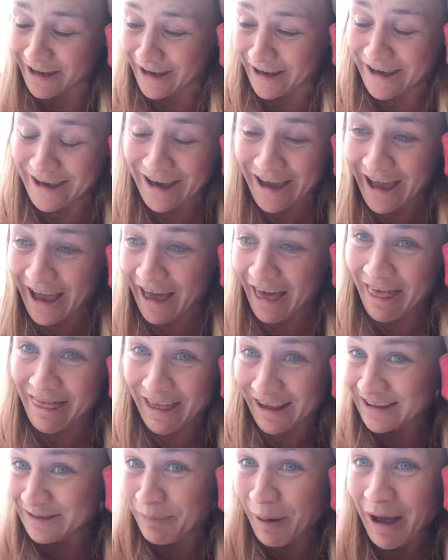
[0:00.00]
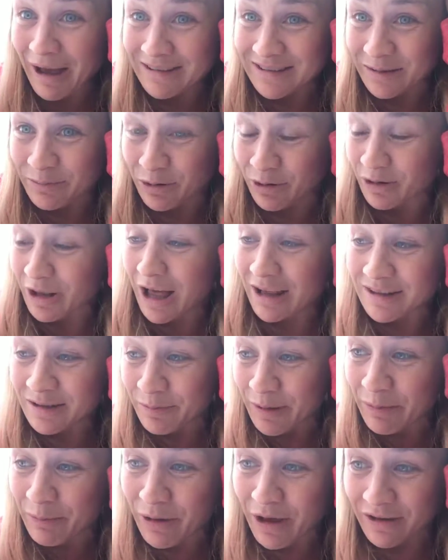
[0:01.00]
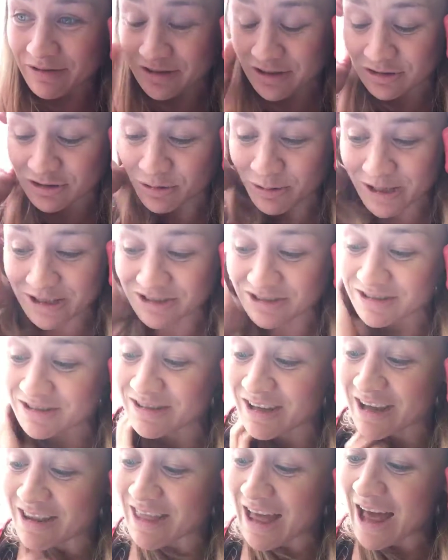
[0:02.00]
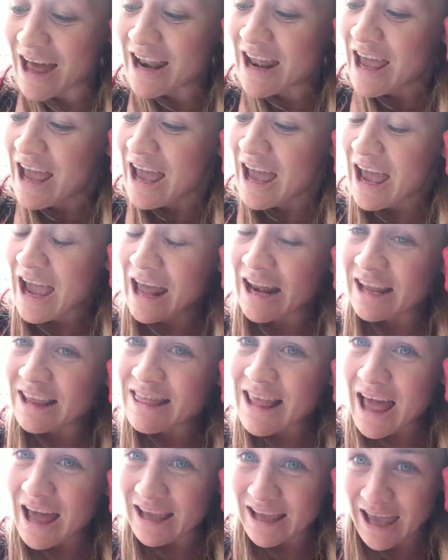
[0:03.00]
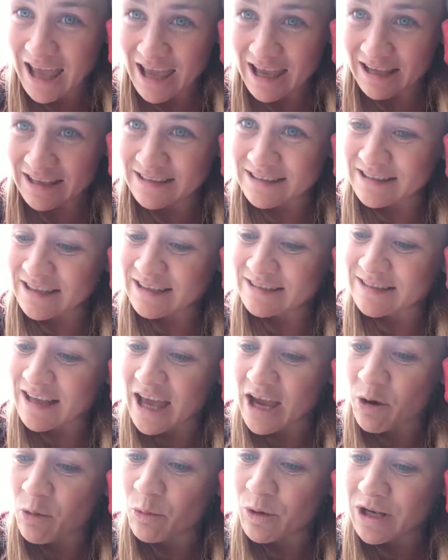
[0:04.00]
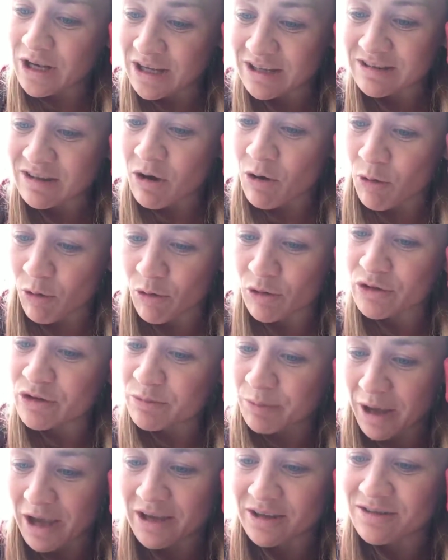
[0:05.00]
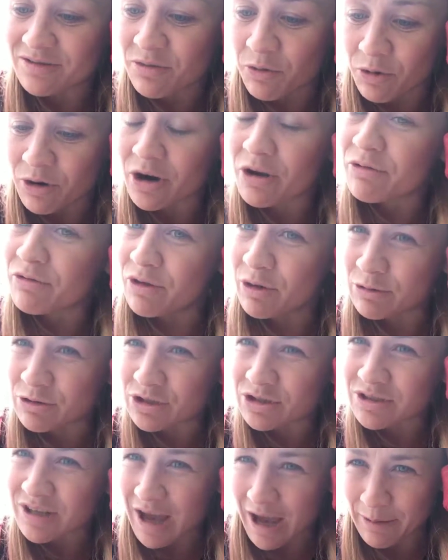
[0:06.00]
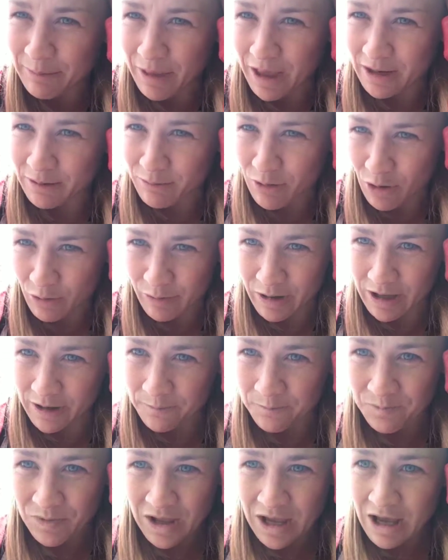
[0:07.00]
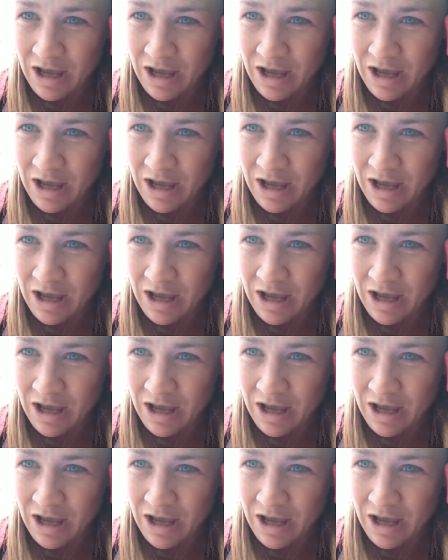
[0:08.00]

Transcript: Like, that's possible. Lots of people have situations like that. And in that case, it's like we need to hold space for a future timeline moment.